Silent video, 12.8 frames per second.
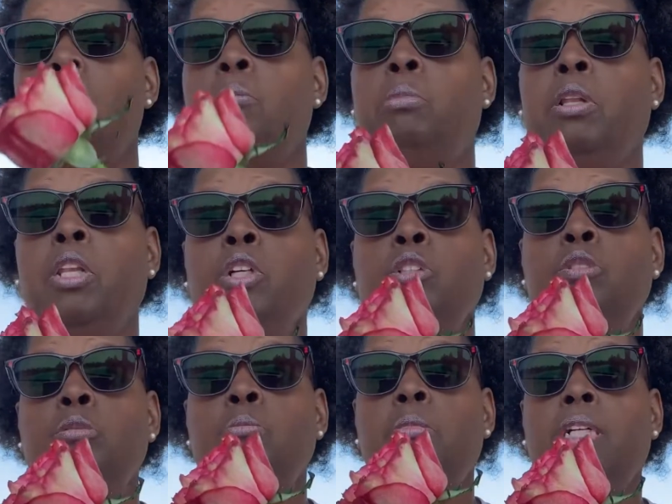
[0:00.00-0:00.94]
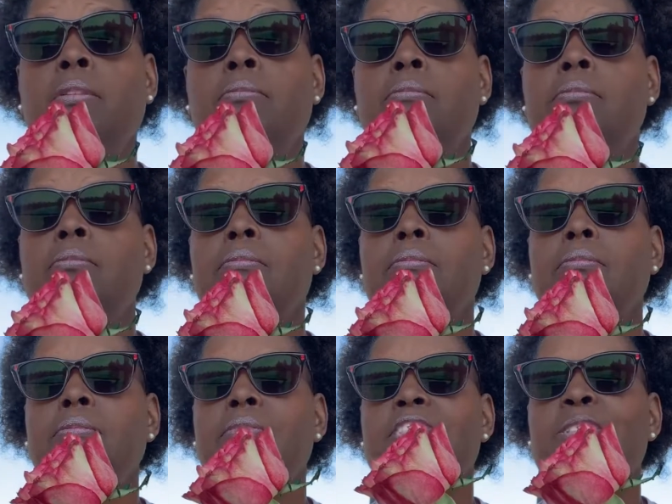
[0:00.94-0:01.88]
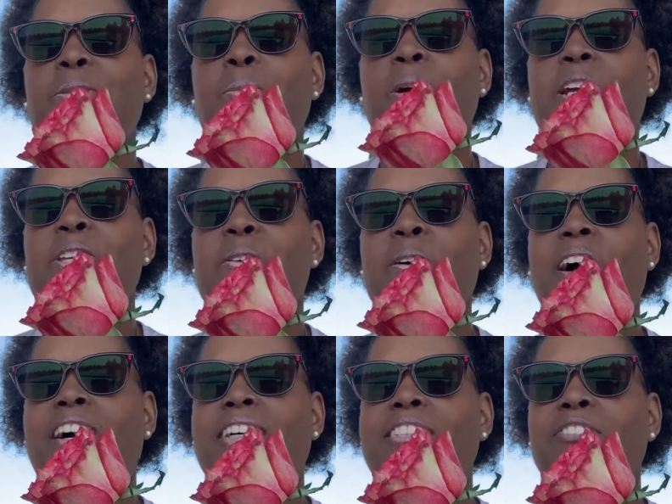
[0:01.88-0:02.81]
Bloom Where You Are.